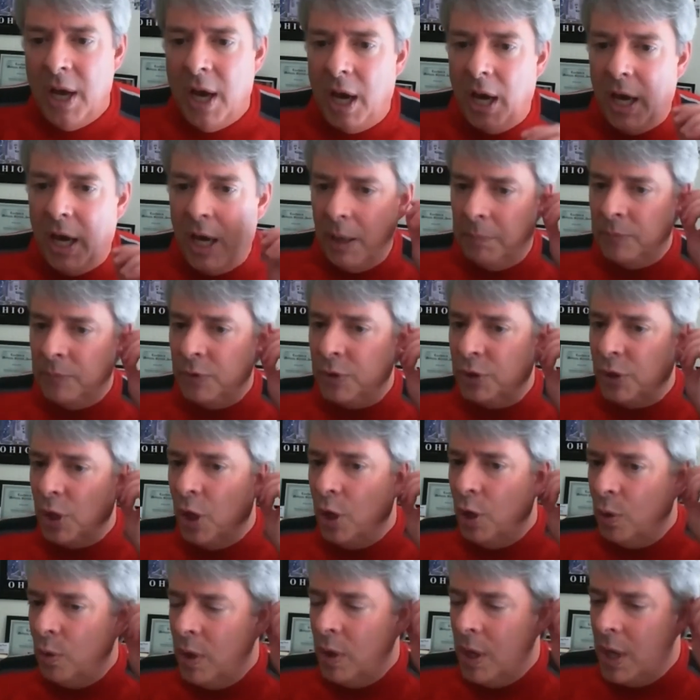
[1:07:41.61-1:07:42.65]
Um,
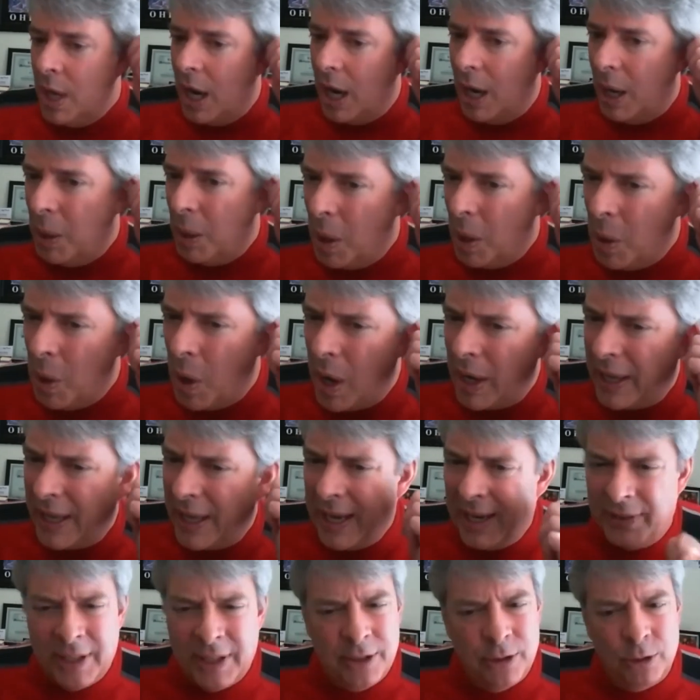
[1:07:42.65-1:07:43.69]
so uh, again,
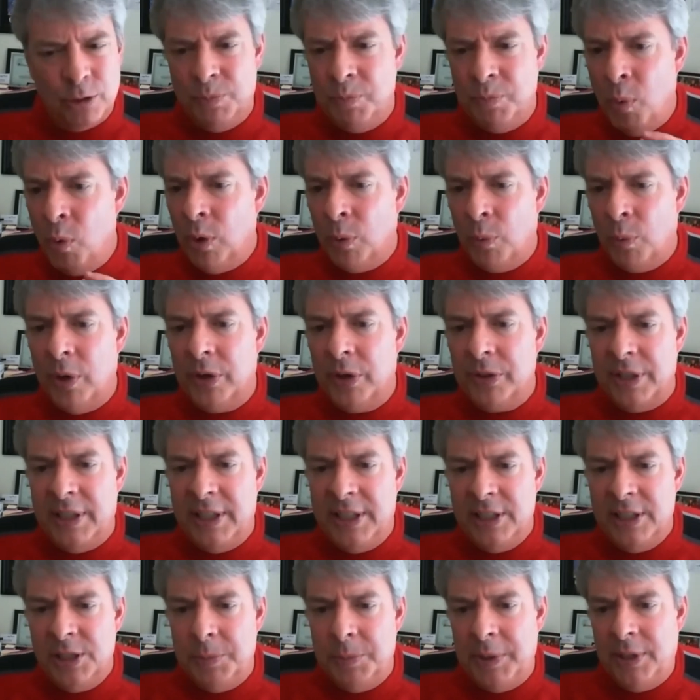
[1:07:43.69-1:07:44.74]
I think there's more work that
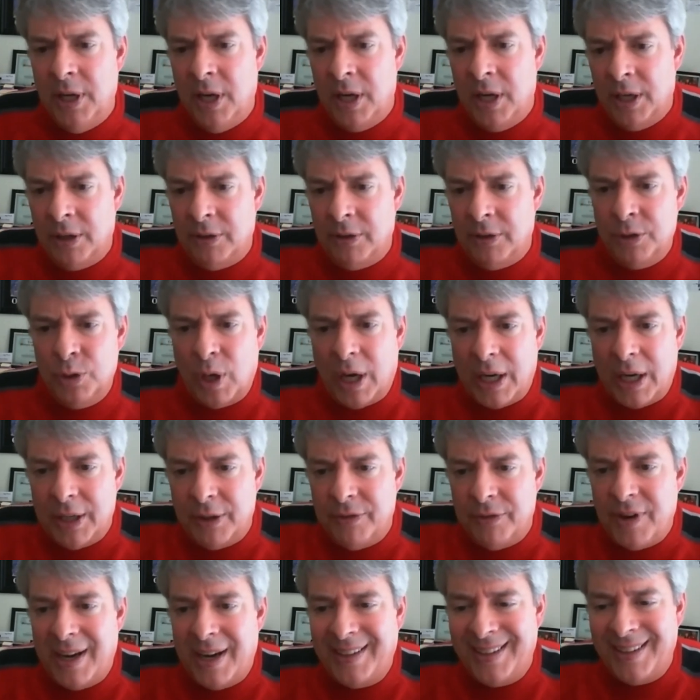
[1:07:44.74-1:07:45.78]
needs to be done on trying to
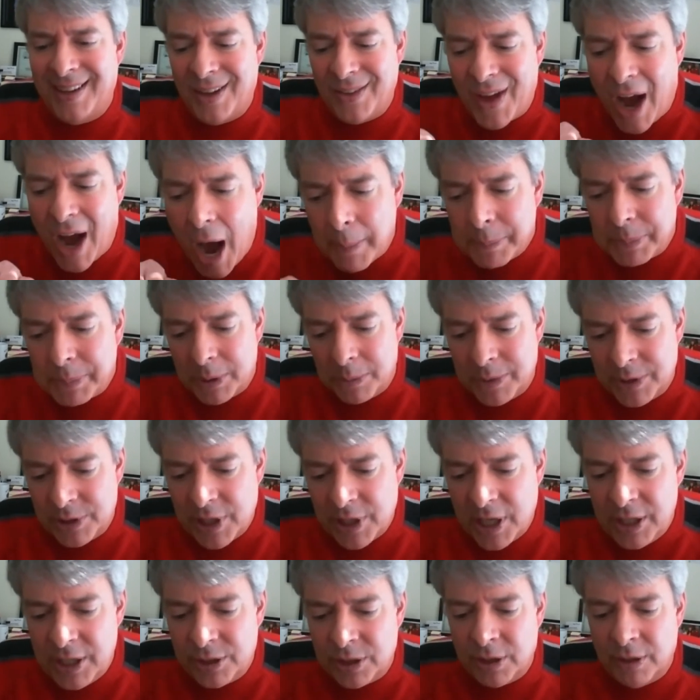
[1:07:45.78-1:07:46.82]
find
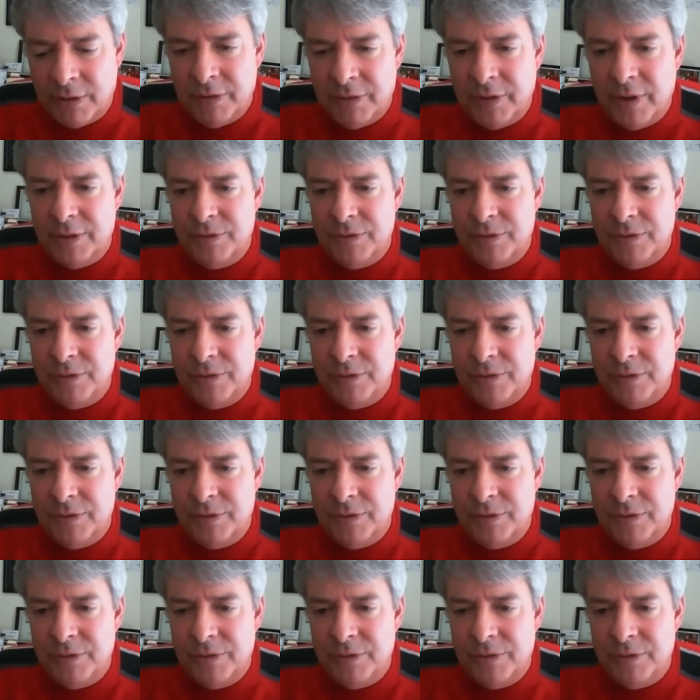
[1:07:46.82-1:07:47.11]
optimization of,